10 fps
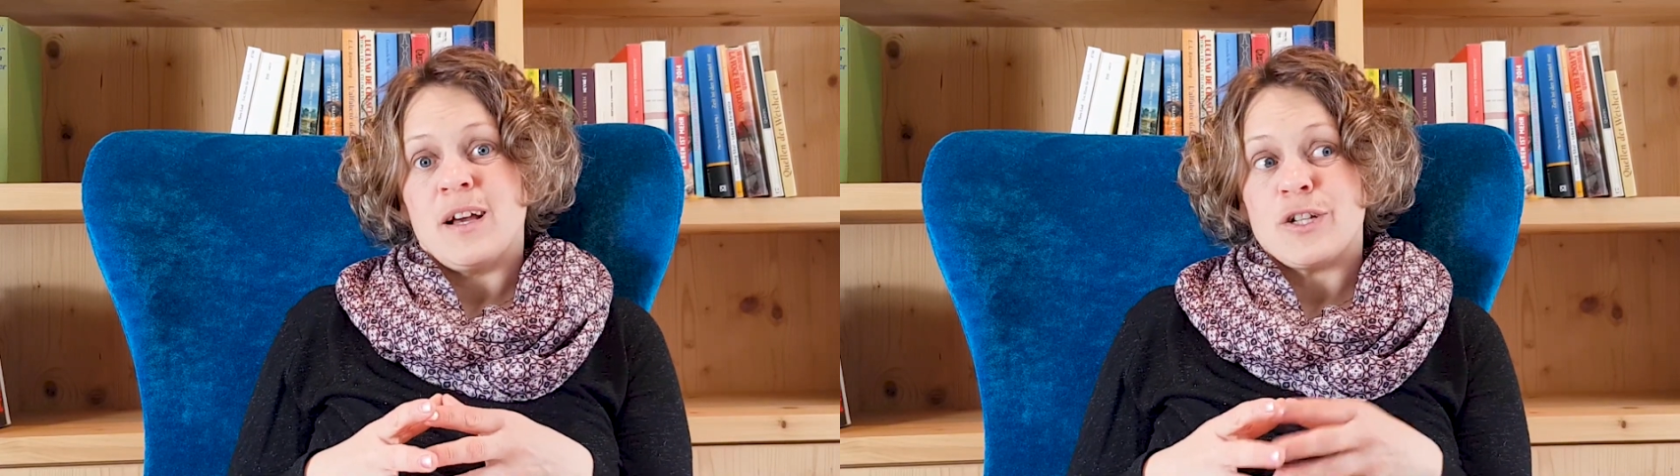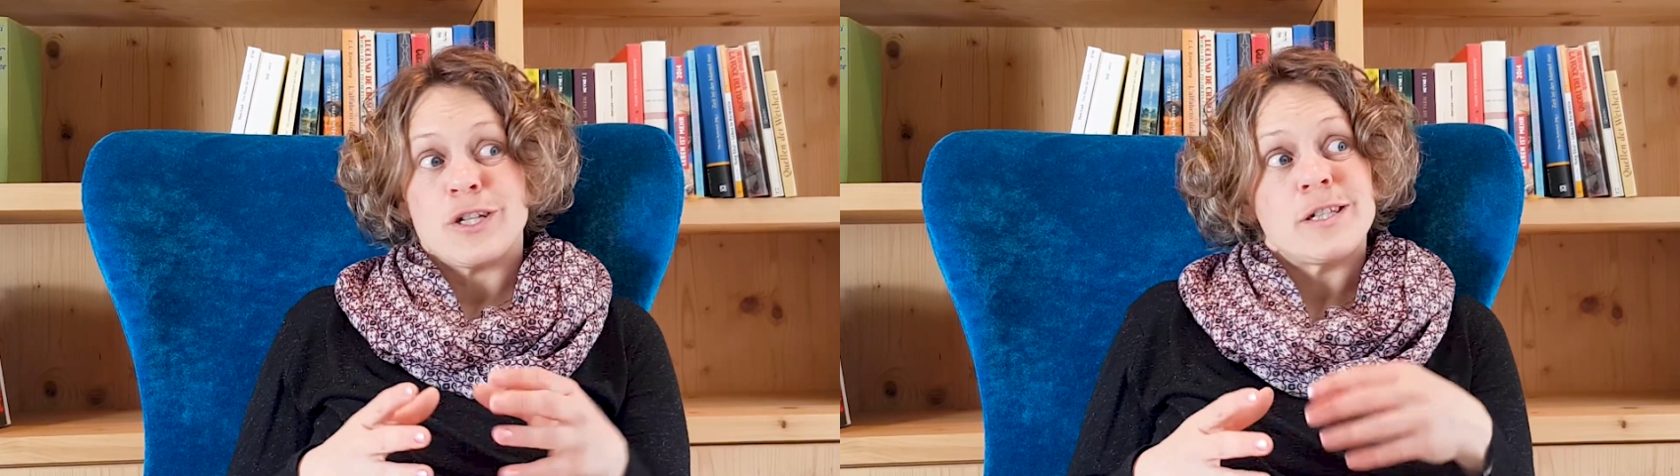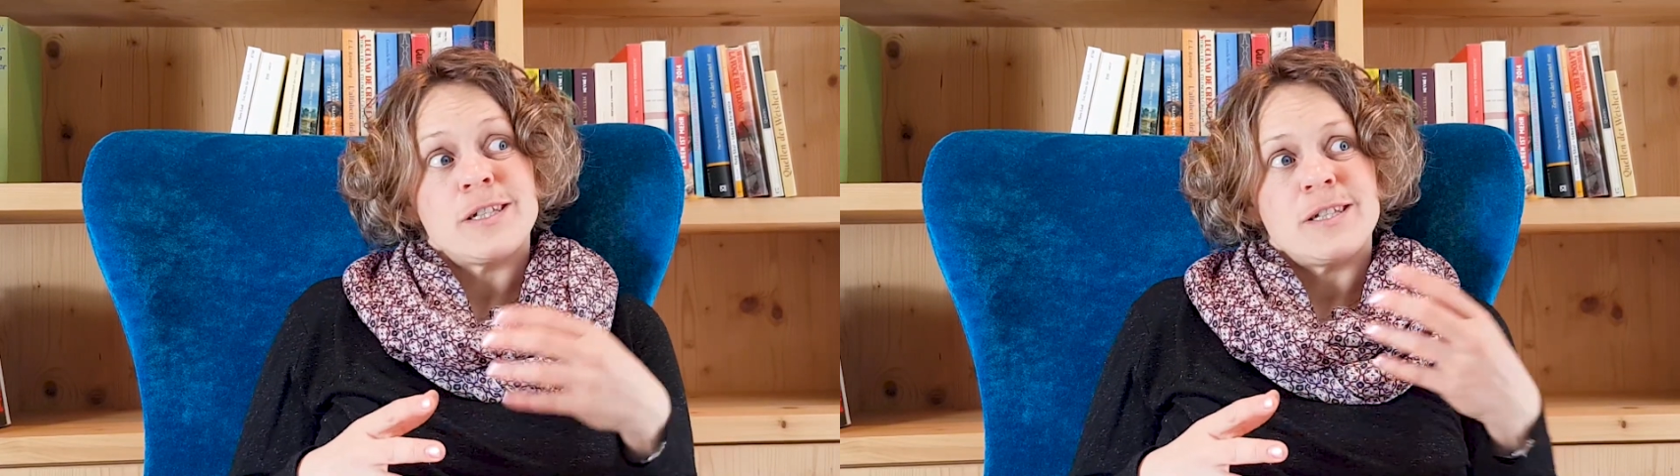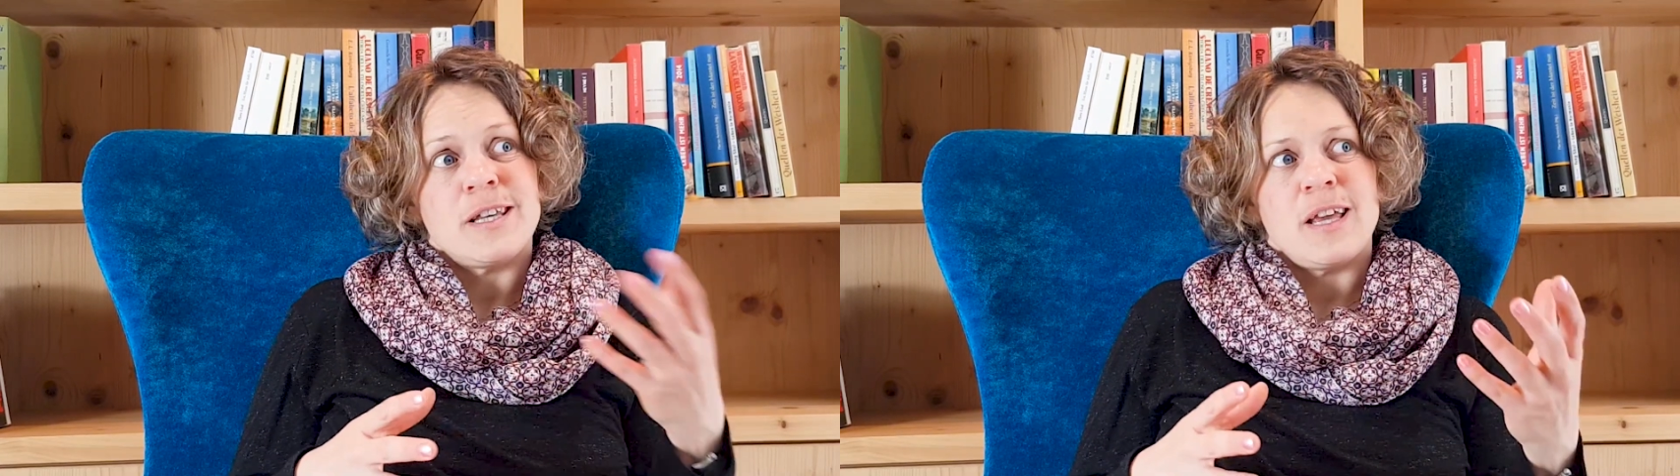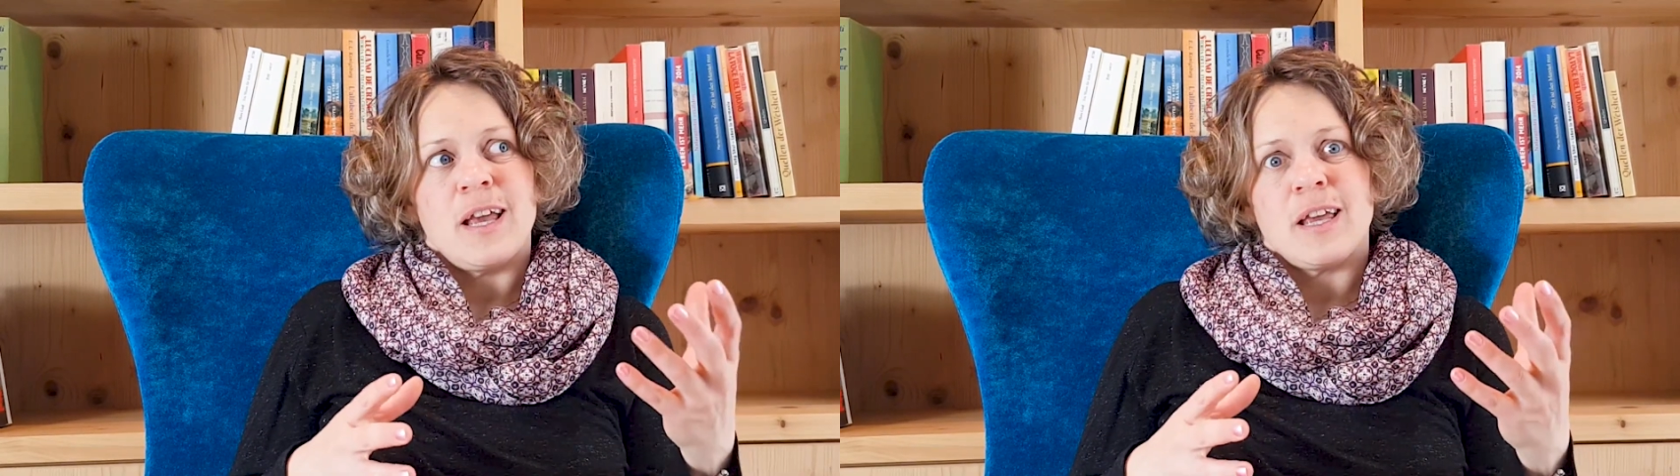Just
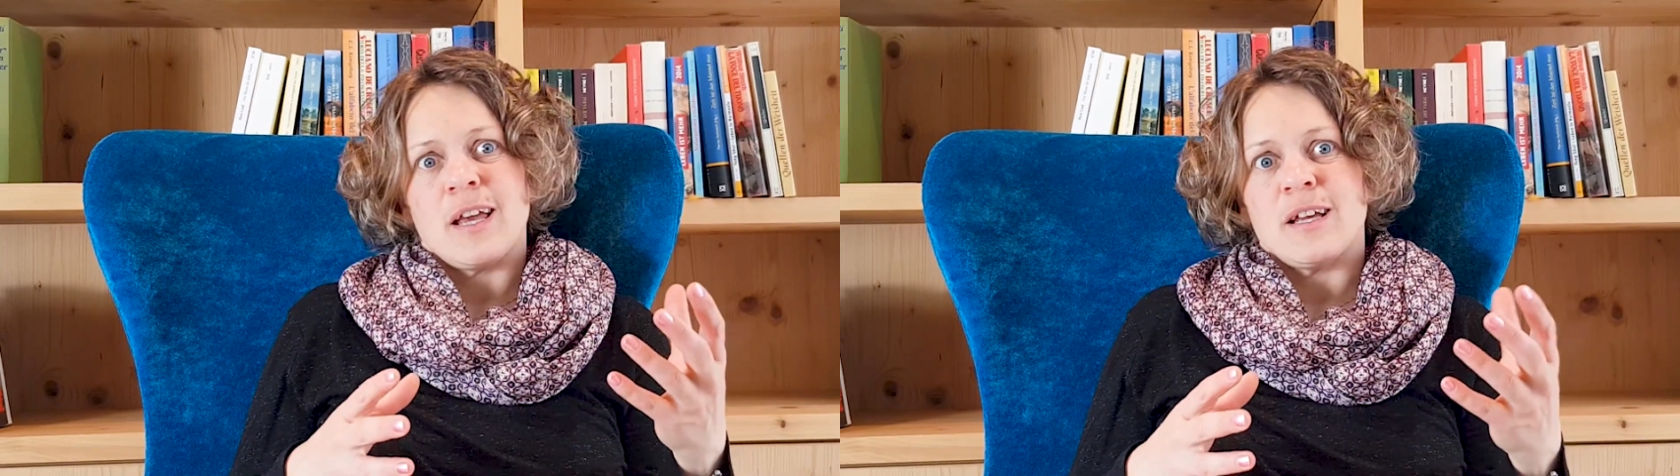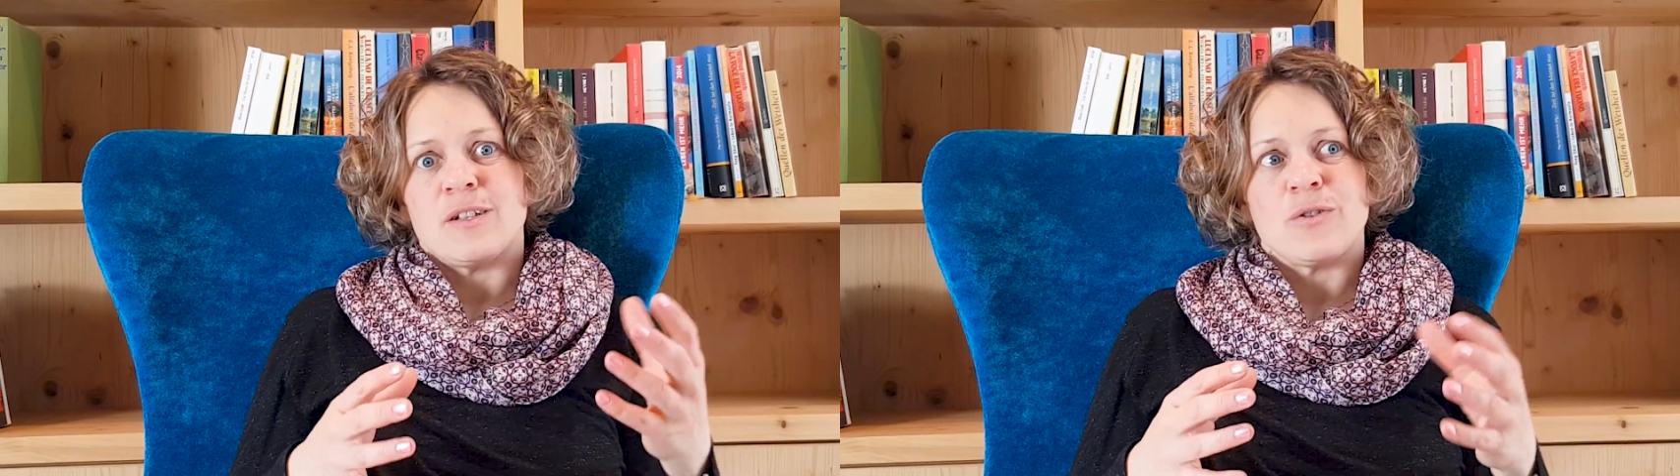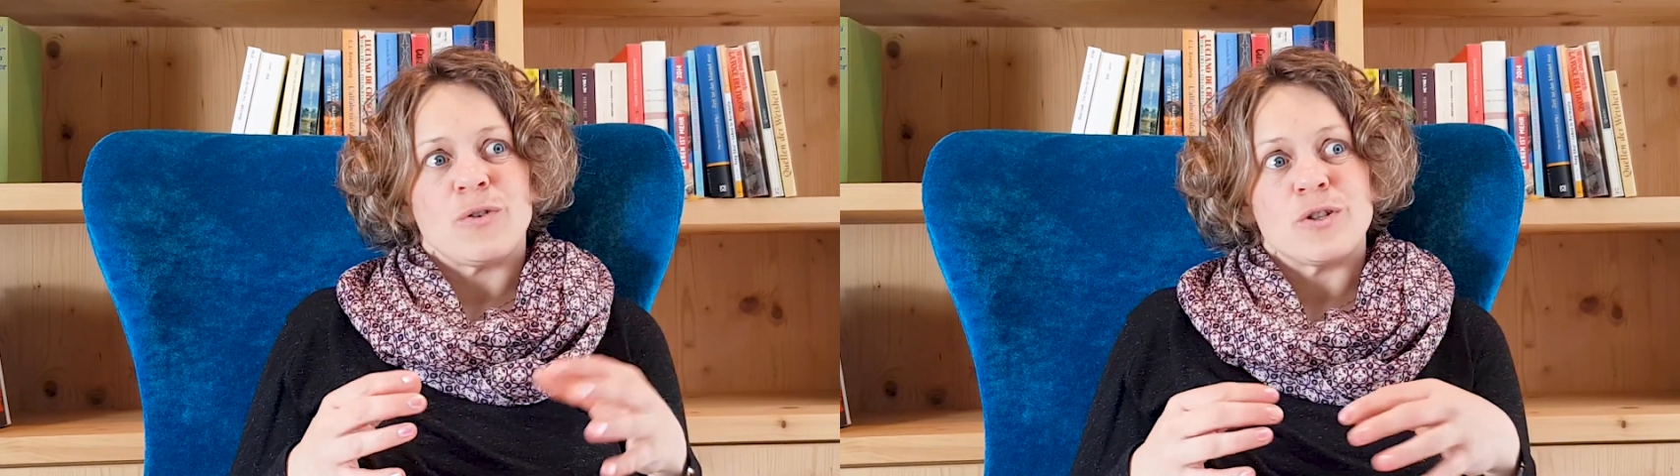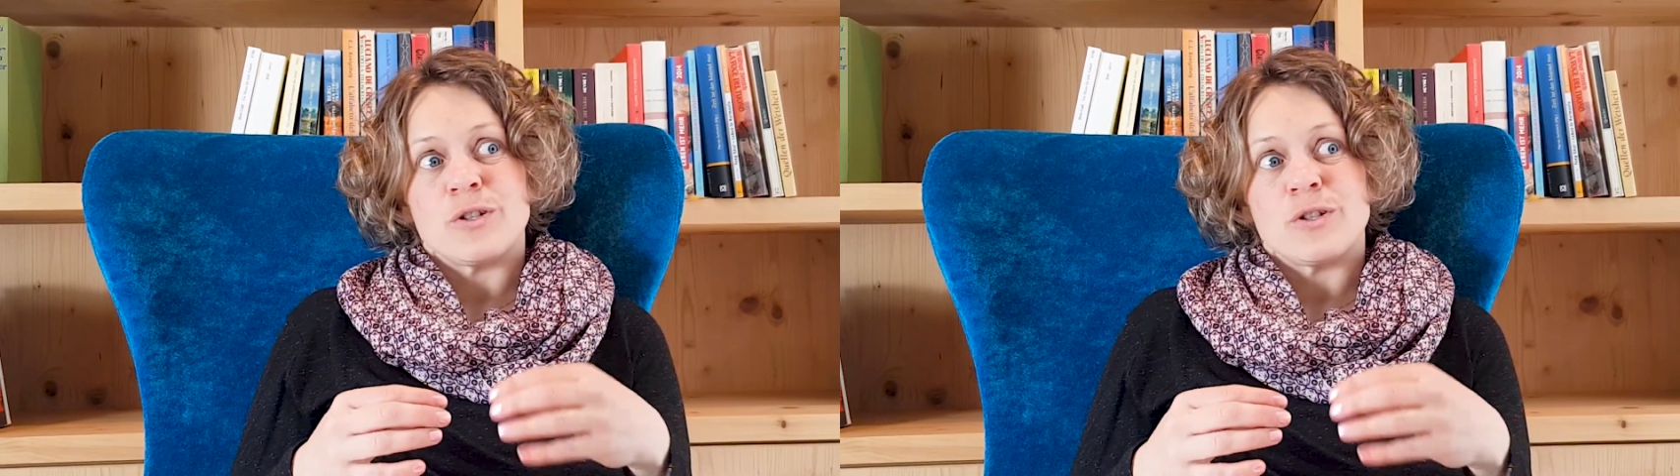seeing it or